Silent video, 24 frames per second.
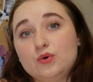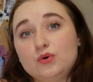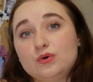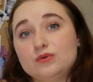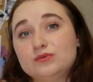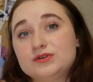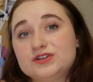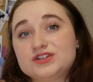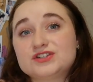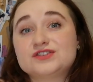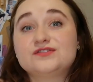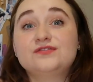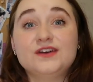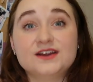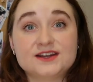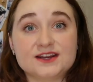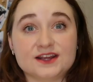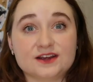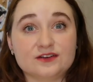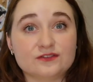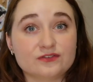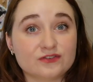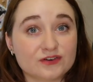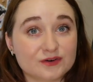which is
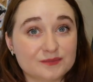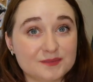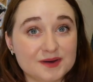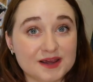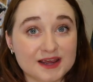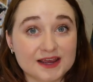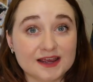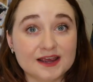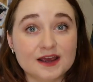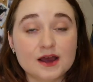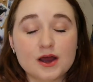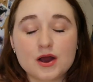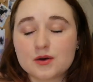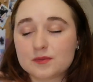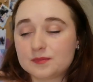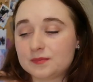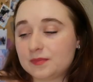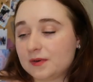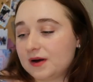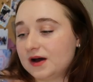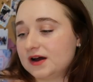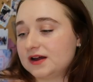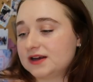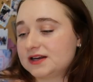fitting for me,
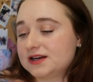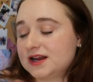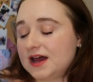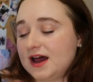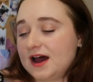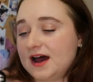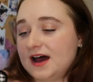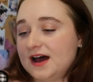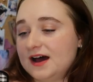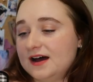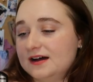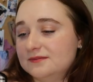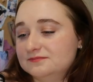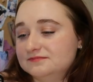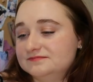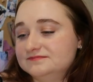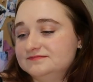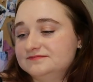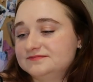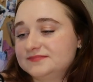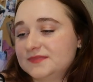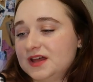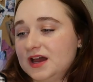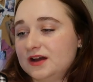but
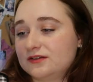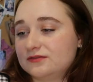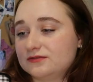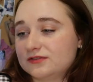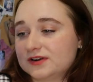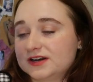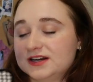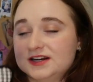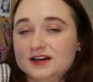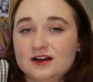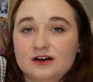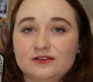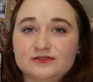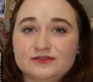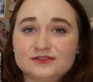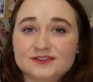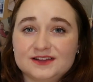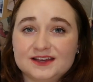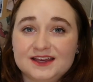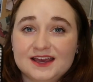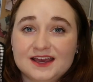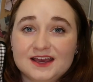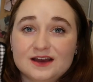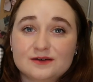I really love
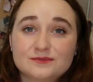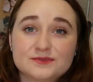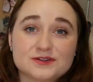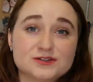the gingham.